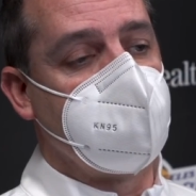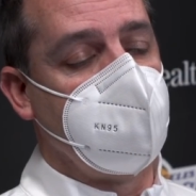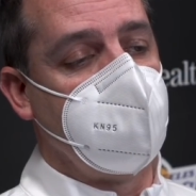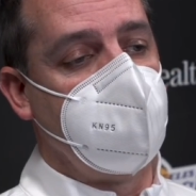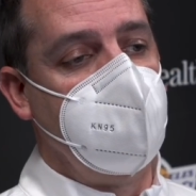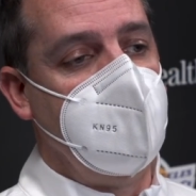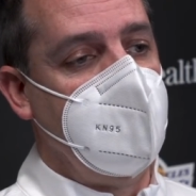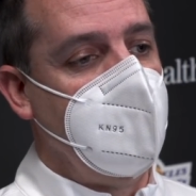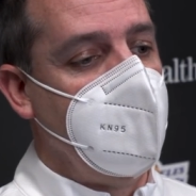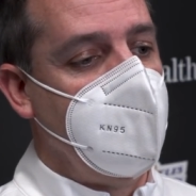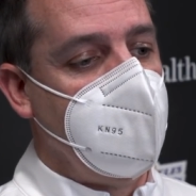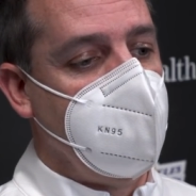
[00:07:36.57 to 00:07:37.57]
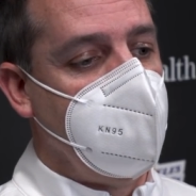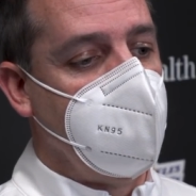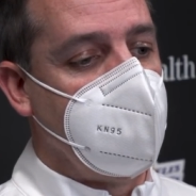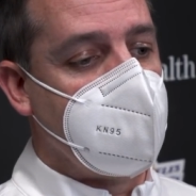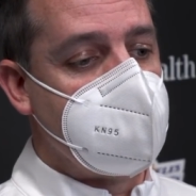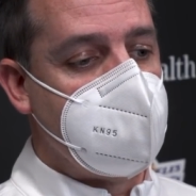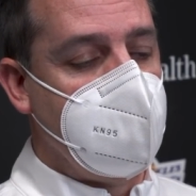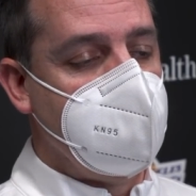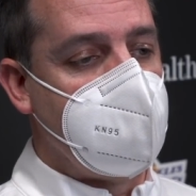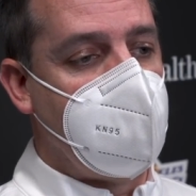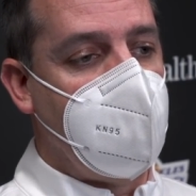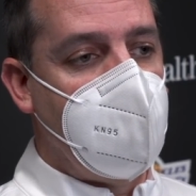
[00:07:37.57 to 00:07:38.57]
So, like I said,
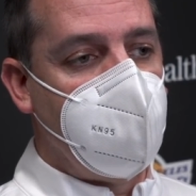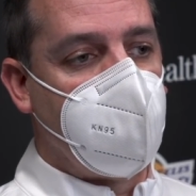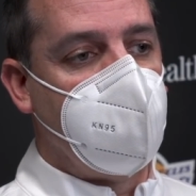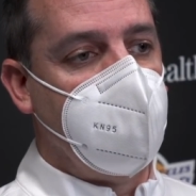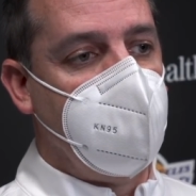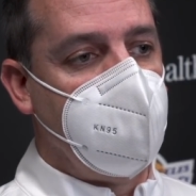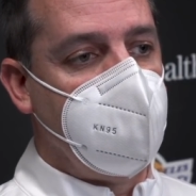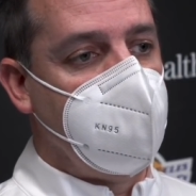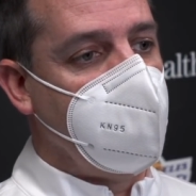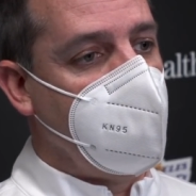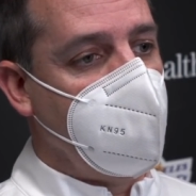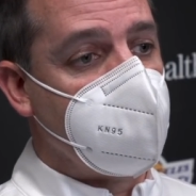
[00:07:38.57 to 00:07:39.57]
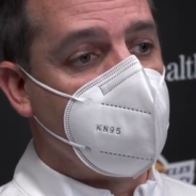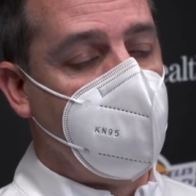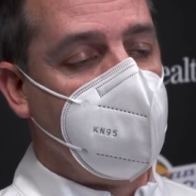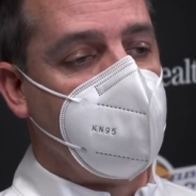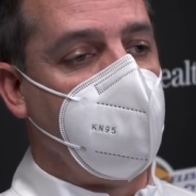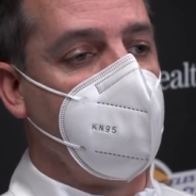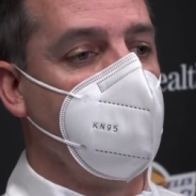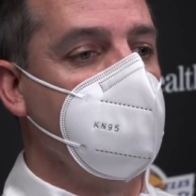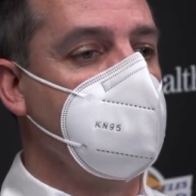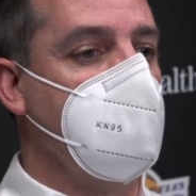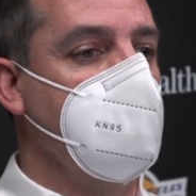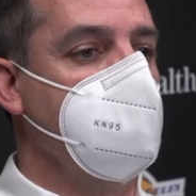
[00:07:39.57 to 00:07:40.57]
he's a dynamic player and also a big part of the
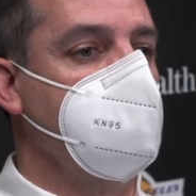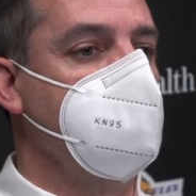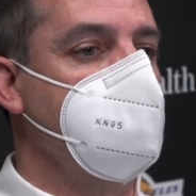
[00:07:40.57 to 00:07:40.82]
win tonight.